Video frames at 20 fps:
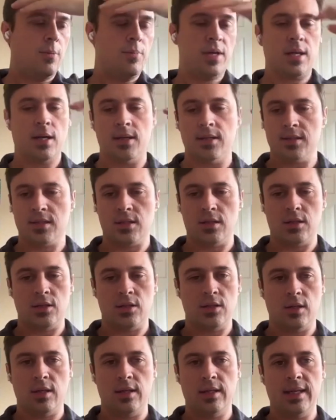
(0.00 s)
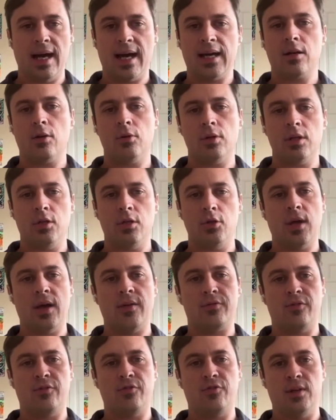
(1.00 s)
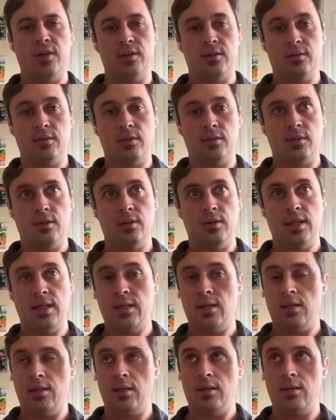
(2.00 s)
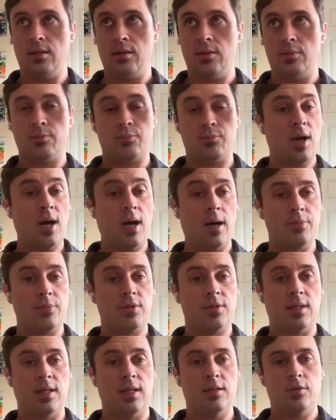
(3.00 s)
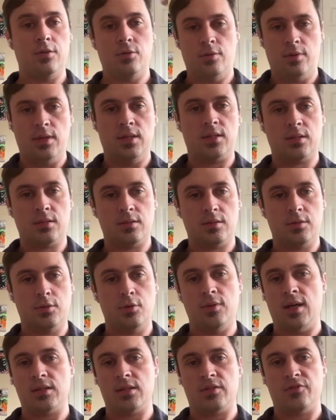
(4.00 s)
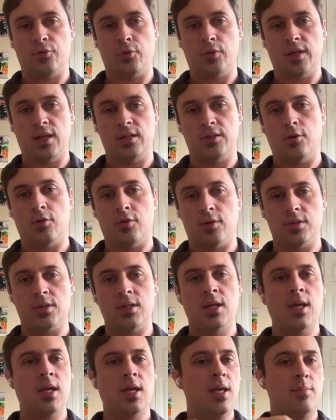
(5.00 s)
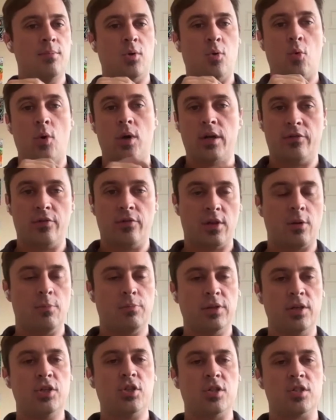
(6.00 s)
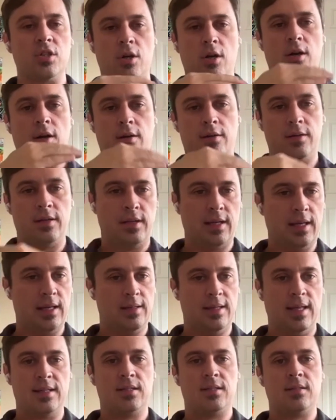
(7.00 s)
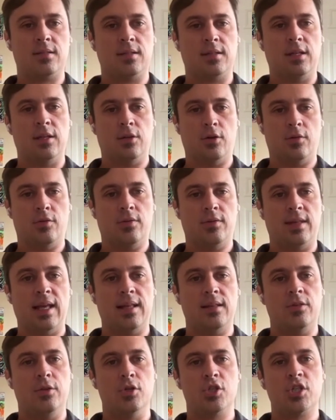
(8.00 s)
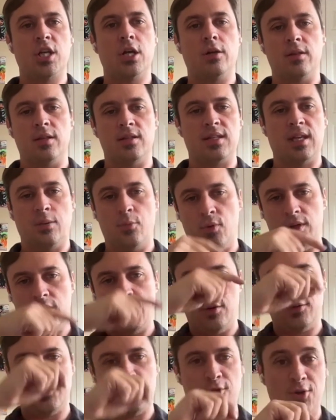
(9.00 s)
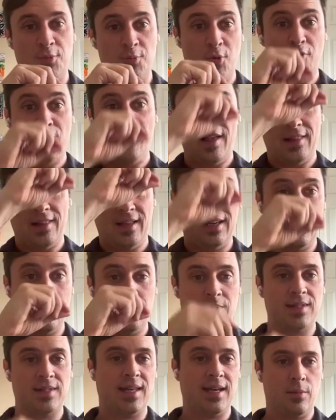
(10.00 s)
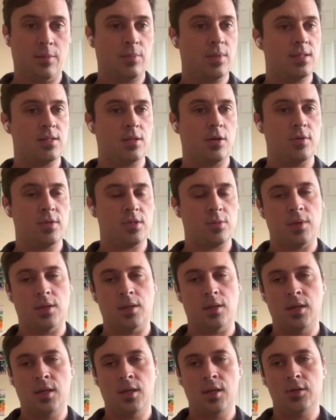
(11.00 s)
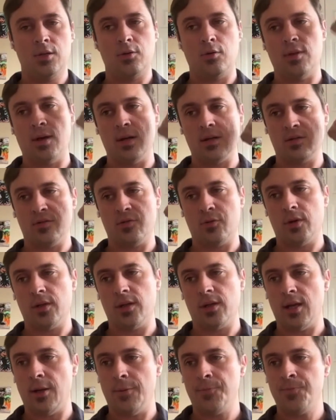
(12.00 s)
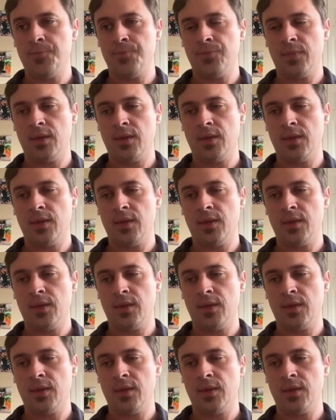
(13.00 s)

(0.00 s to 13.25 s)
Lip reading: Because not only do you have to fit the prompt into this 2048 tokens, but whatever the completions are, that's, that they're sharing the same window. So you can move that line up and down, but it's always going to be 2048.